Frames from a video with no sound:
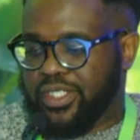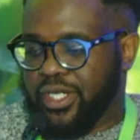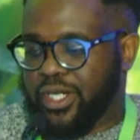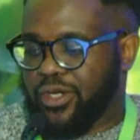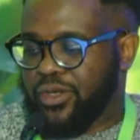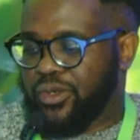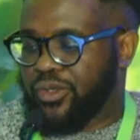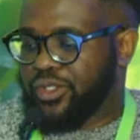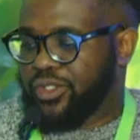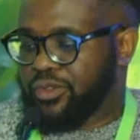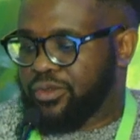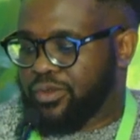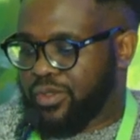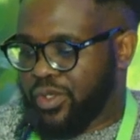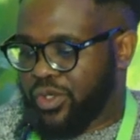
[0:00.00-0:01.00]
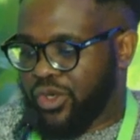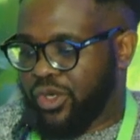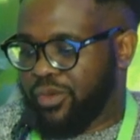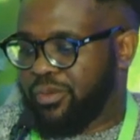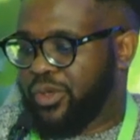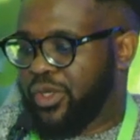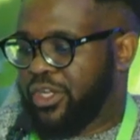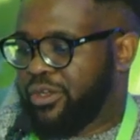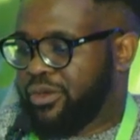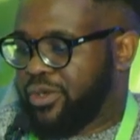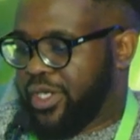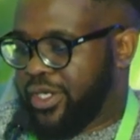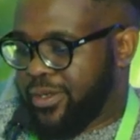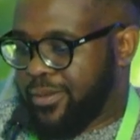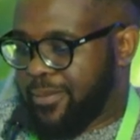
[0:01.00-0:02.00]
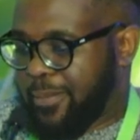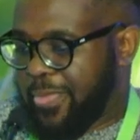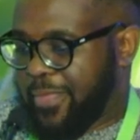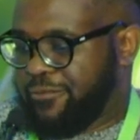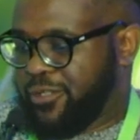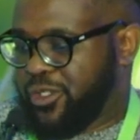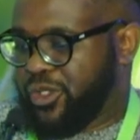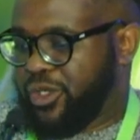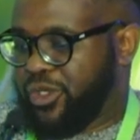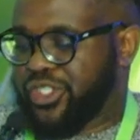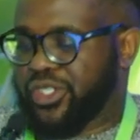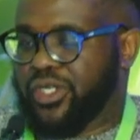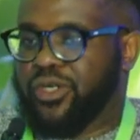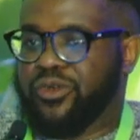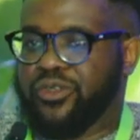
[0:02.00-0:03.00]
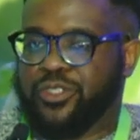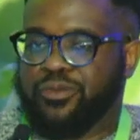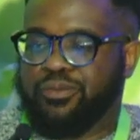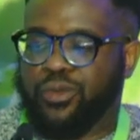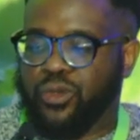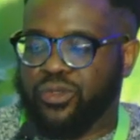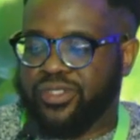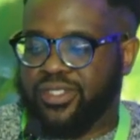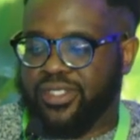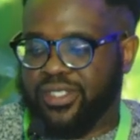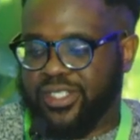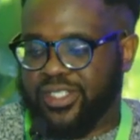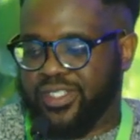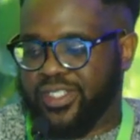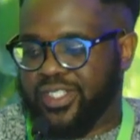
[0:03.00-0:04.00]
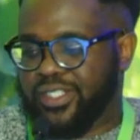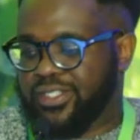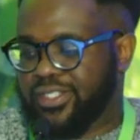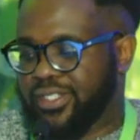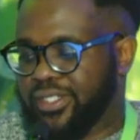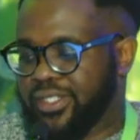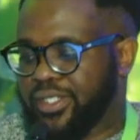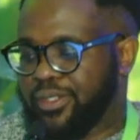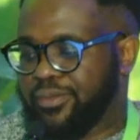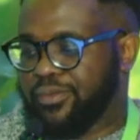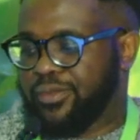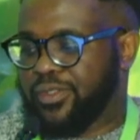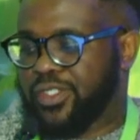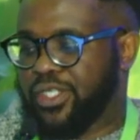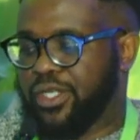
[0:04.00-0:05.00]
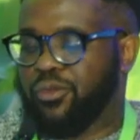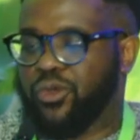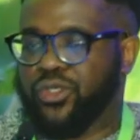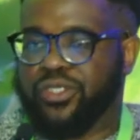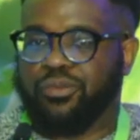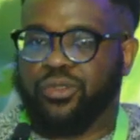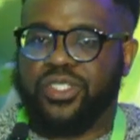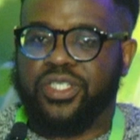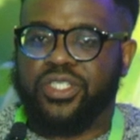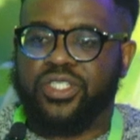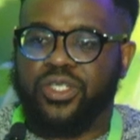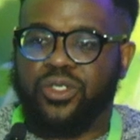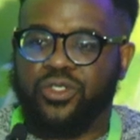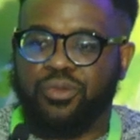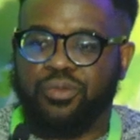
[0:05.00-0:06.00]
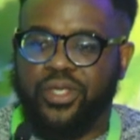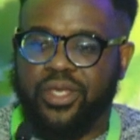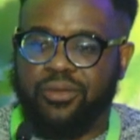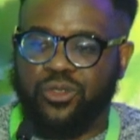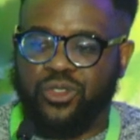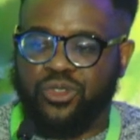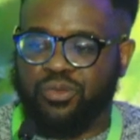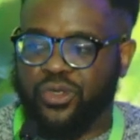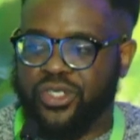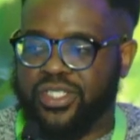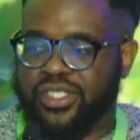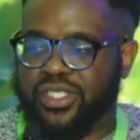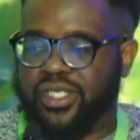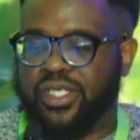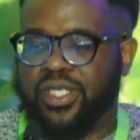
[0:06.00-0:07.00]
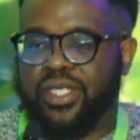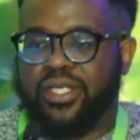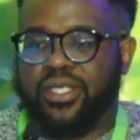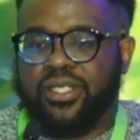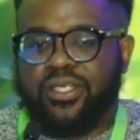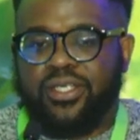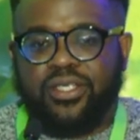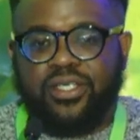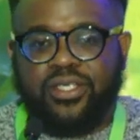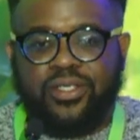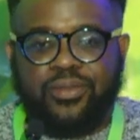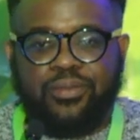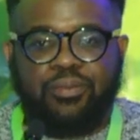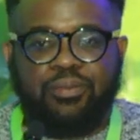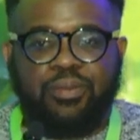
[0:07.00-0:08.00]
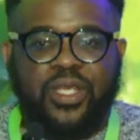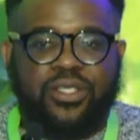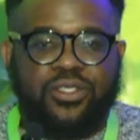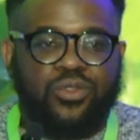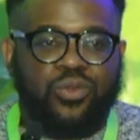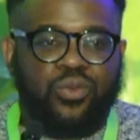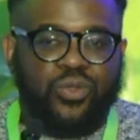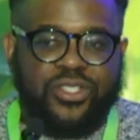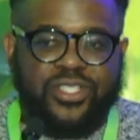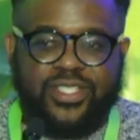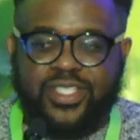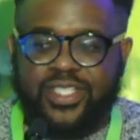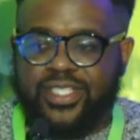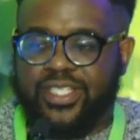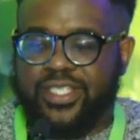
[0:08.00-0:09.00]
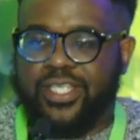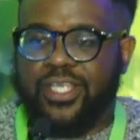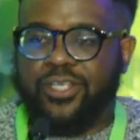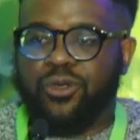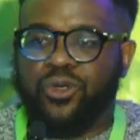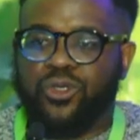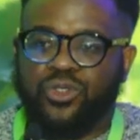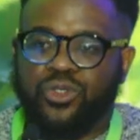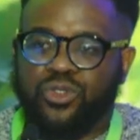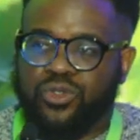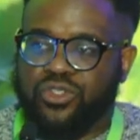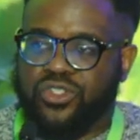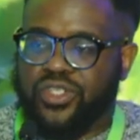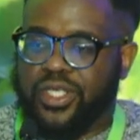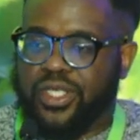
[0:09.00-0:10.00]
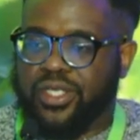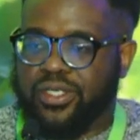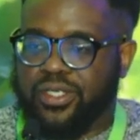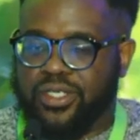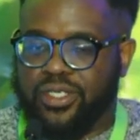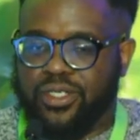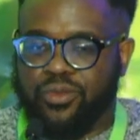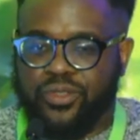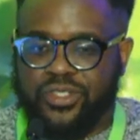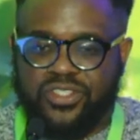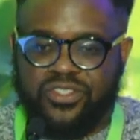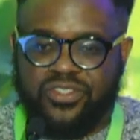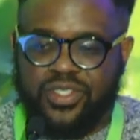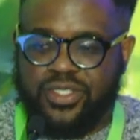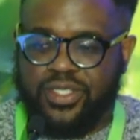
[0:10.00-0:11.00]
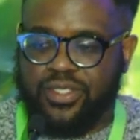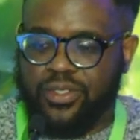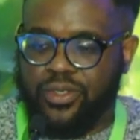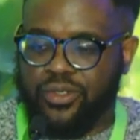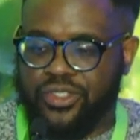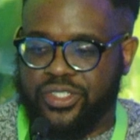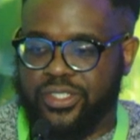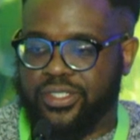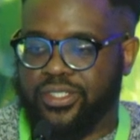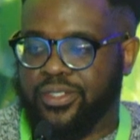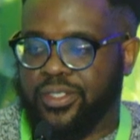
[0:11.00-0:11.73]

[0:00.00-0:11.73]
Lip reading: on crop physiological response, such as the stem water potential, to be able to monitor plant water status and also to track water stress in the orchard.